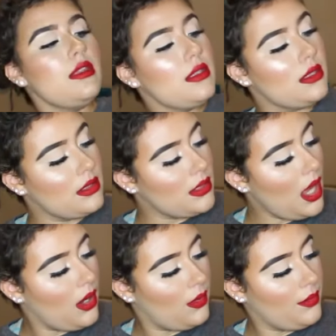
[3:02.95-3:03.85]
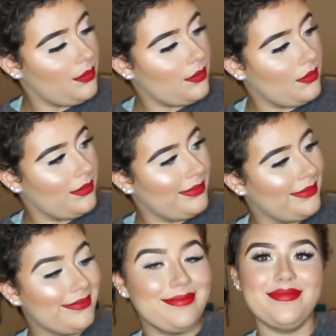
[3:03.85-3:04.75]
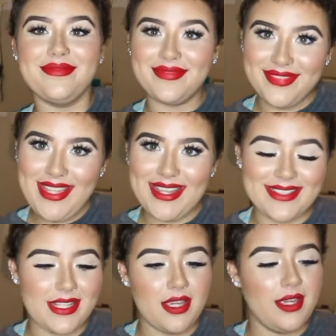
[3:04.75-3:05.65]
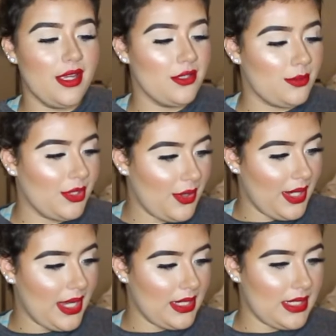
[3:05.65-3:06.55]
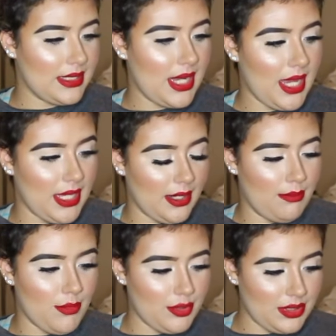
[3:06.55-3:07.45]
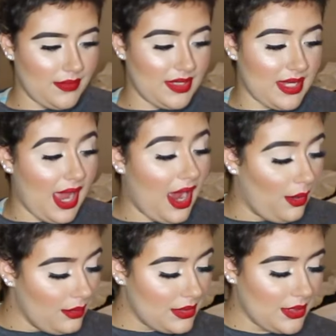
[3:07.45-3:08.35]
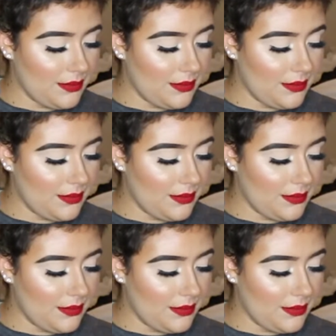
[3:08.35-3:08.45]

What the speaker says: So, yes. So I'm going to go ahead and take most of this out.